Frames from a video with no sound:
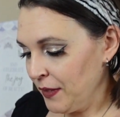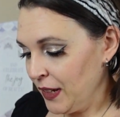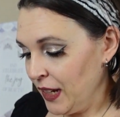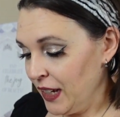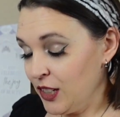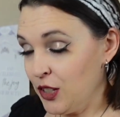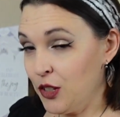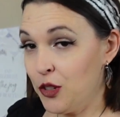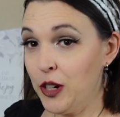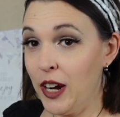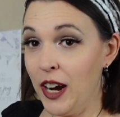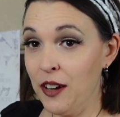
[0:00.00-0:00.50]

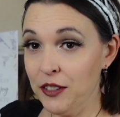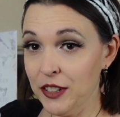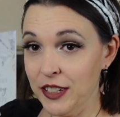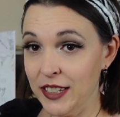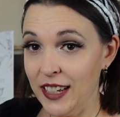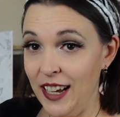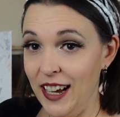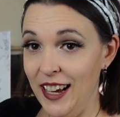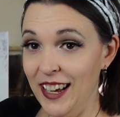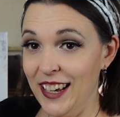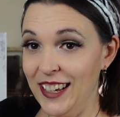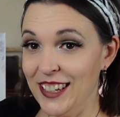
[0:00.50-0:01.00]
it's a travel
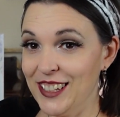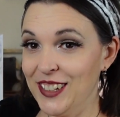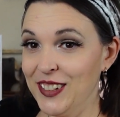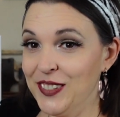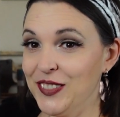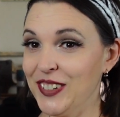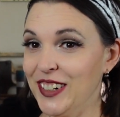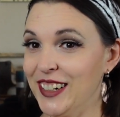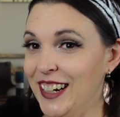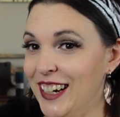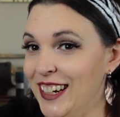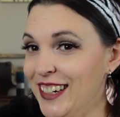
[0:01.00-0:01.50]
size
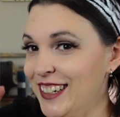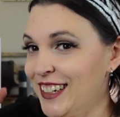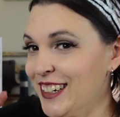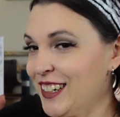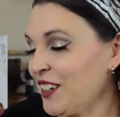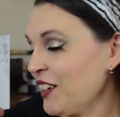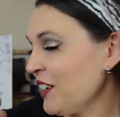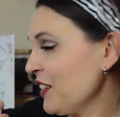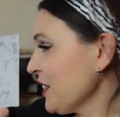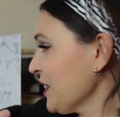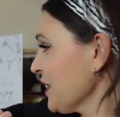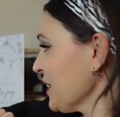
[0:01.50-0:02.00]
for $19.
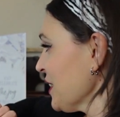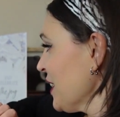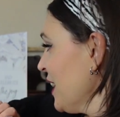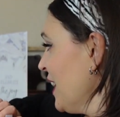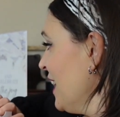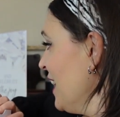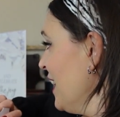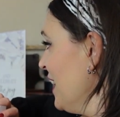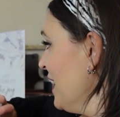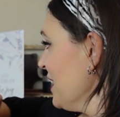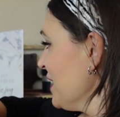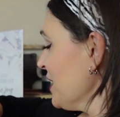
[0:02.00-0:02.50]

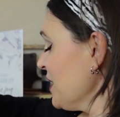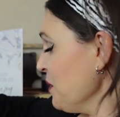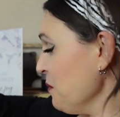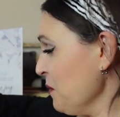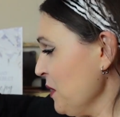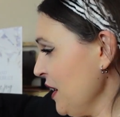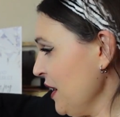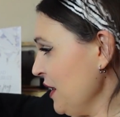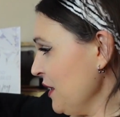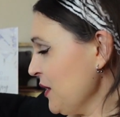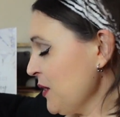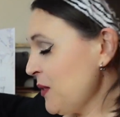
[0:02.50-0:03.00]

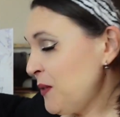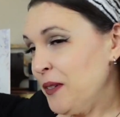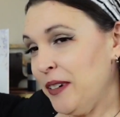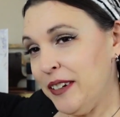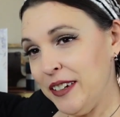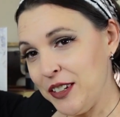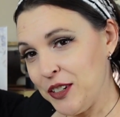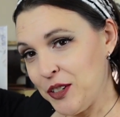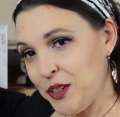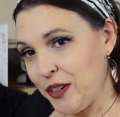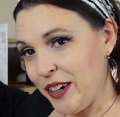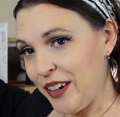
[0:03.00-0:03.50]
Someone else will
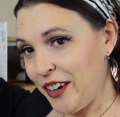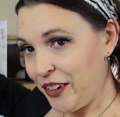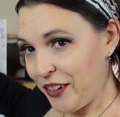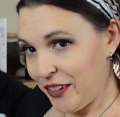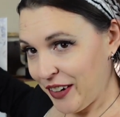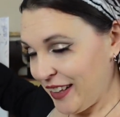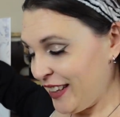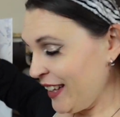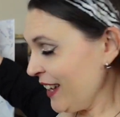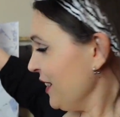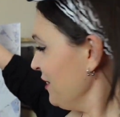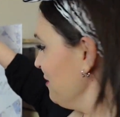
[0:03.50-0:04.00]
enjoy it
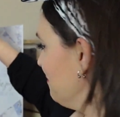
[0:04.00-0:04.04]
greatly.